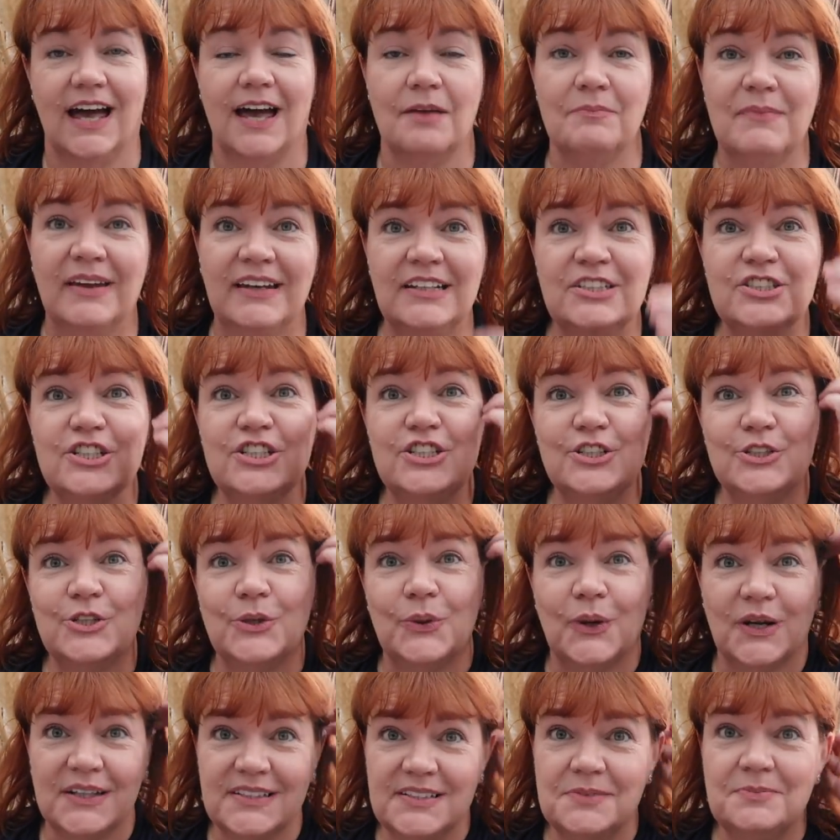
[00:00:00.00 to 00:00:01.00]
I managed to do
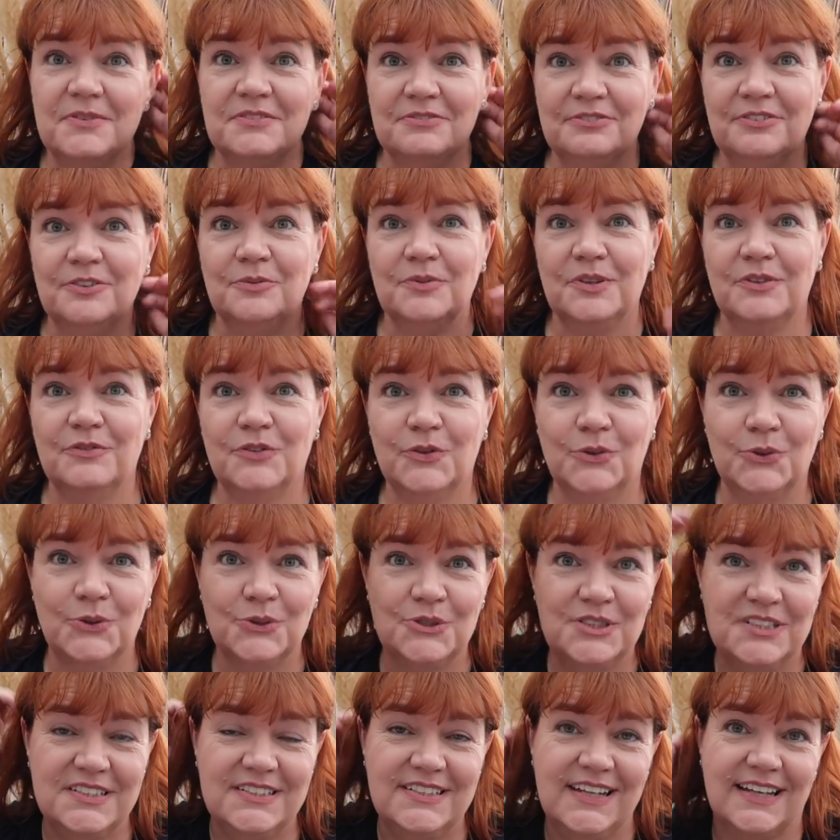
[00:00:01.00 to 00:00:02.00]
quite a bit of filming of the
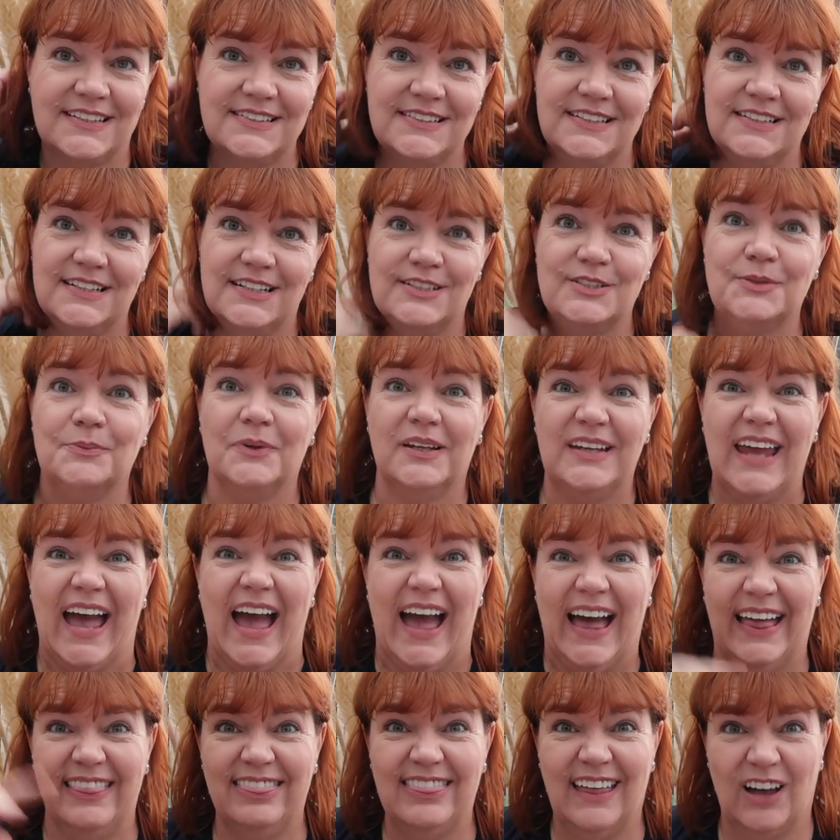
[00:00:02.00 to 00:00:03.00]
horses yesterday, so I'm going
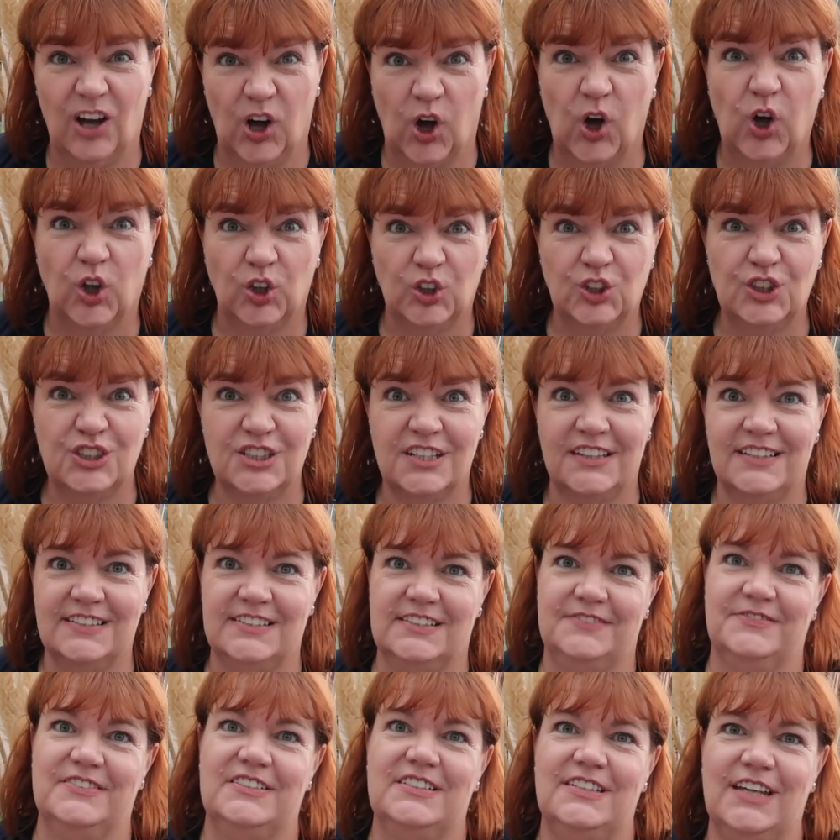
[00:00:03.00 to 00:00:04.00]
to add that on to
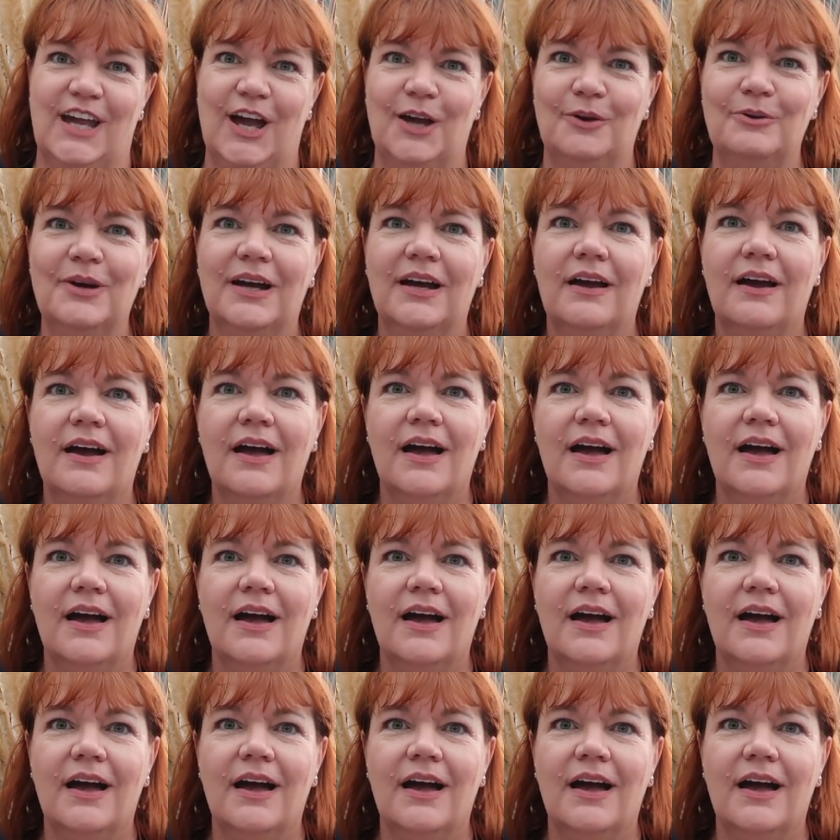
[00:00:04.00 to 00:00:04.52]
this video.